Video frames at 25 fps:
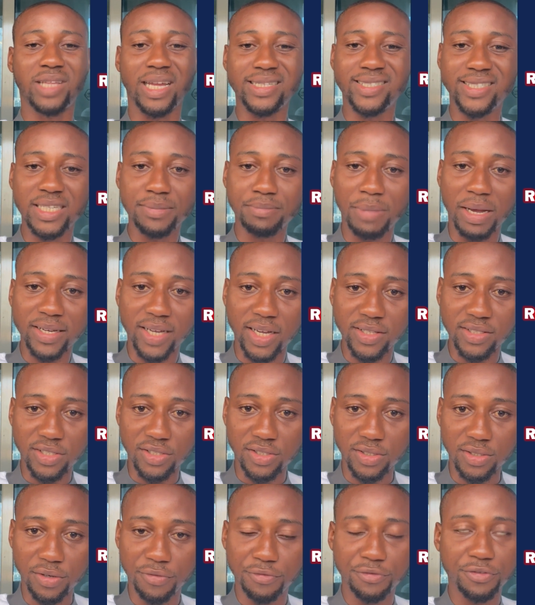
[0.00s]
target market
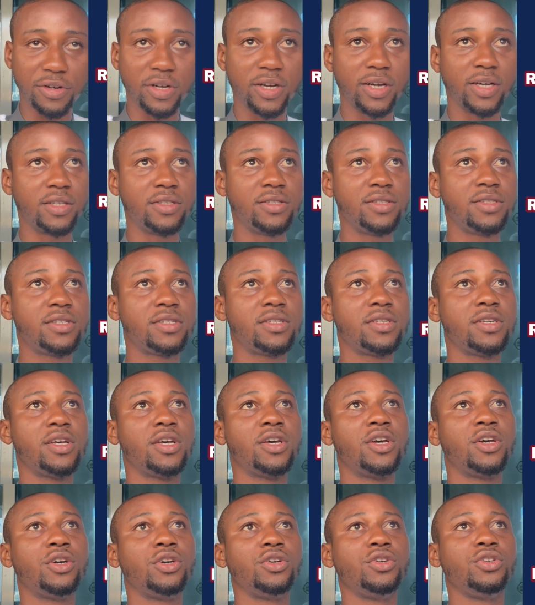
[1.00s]
is different,
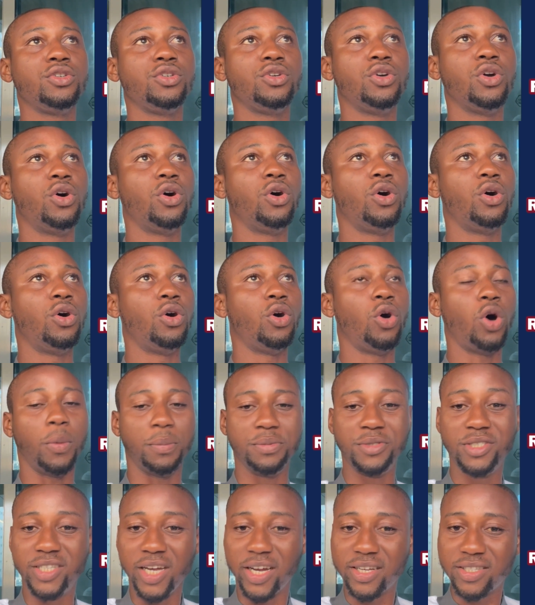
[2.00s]
your
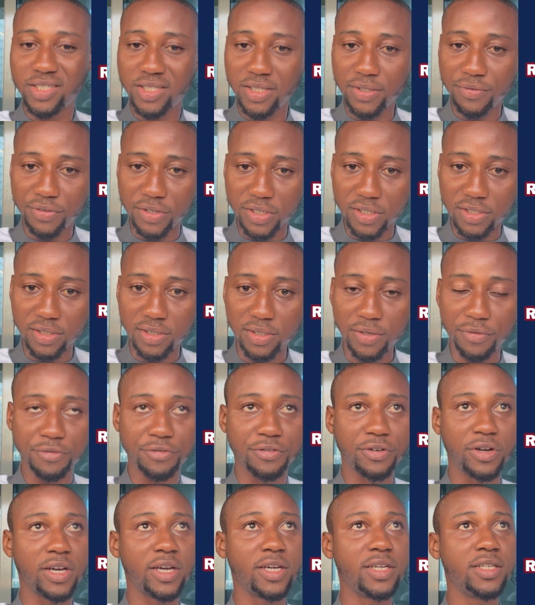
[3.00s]
objective is
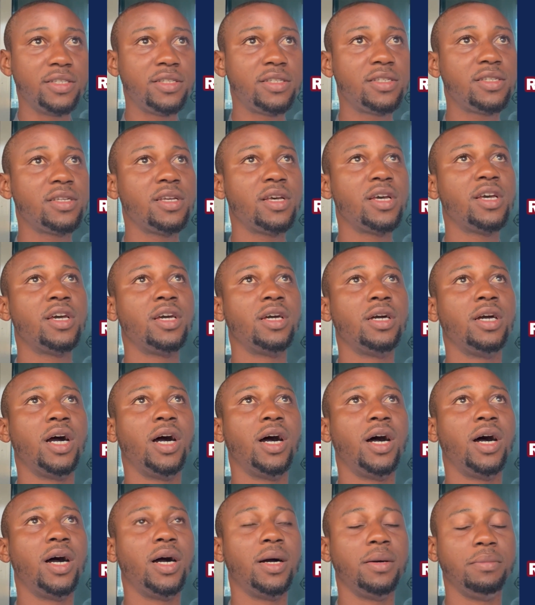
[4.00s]
different,
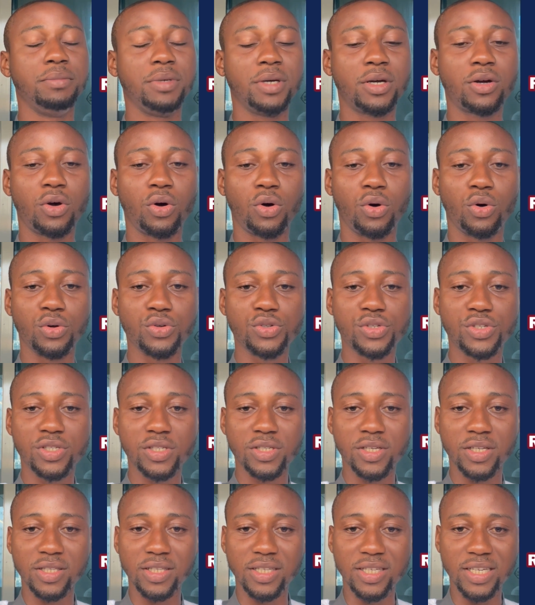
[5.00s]
because
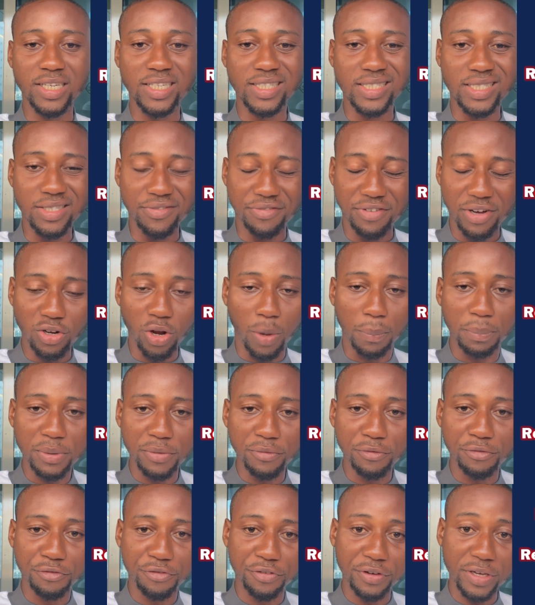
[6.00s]
the
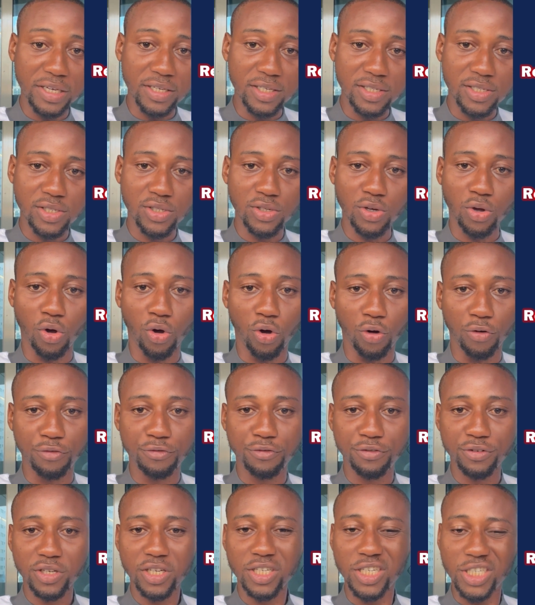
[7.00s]
developing phase of
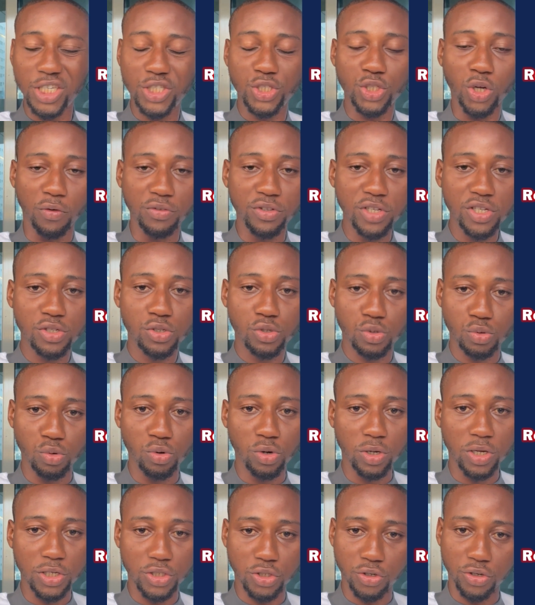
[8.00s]
each of these two
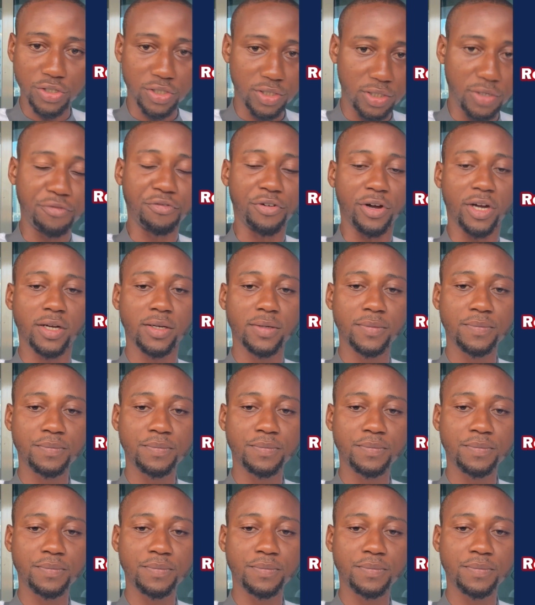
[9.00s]
locations differ.